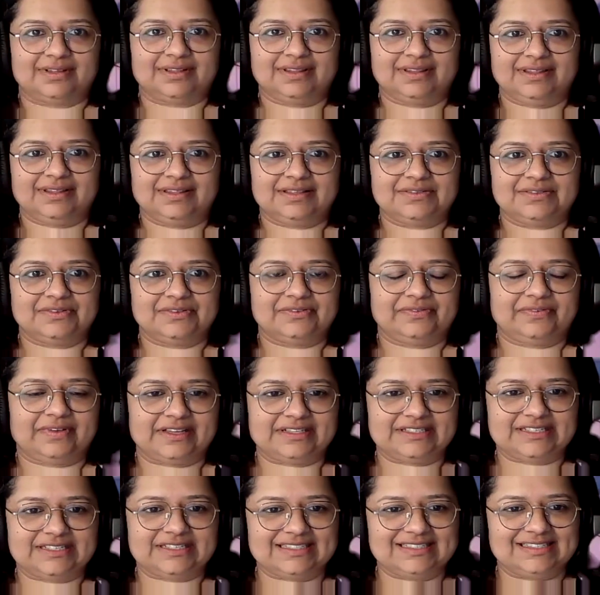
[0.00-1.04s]
I think this was
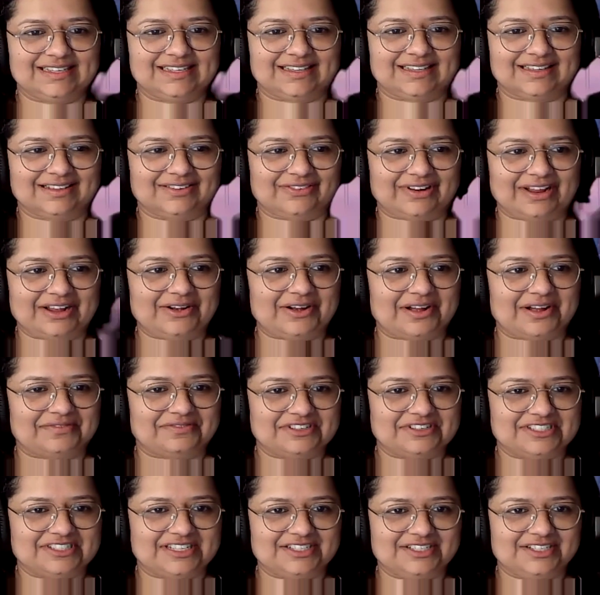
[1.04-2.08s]
fantastic. Great
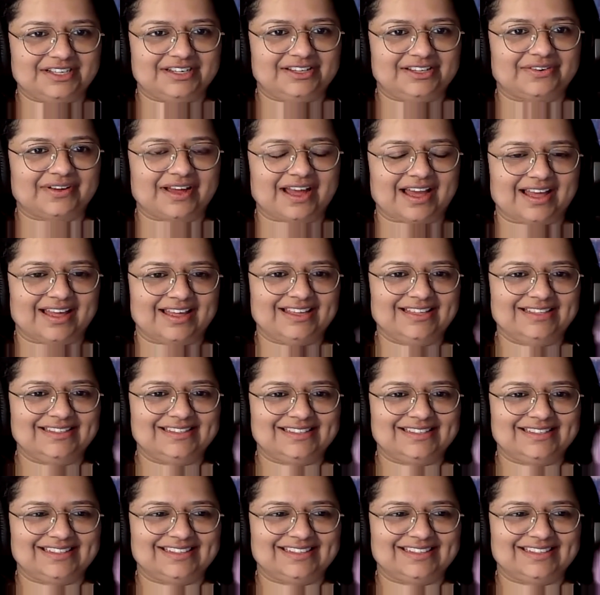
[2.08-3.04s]
conversation, you guys.